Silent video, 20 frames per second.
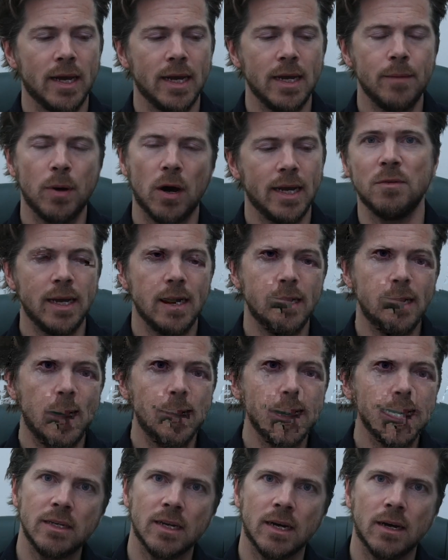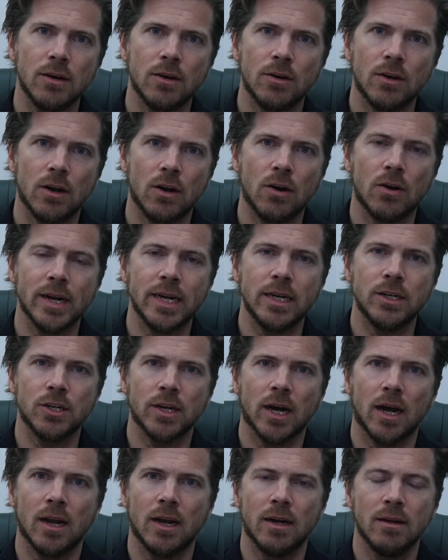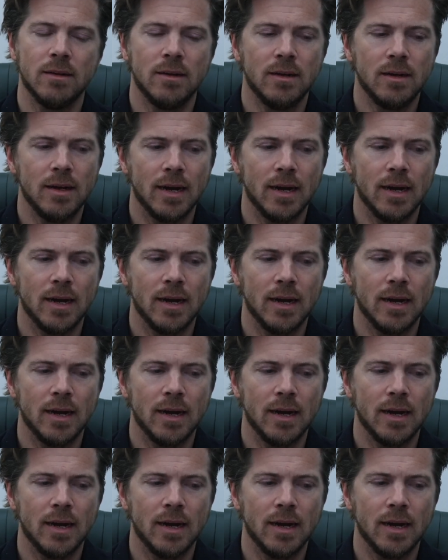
he put a thermometer along each color.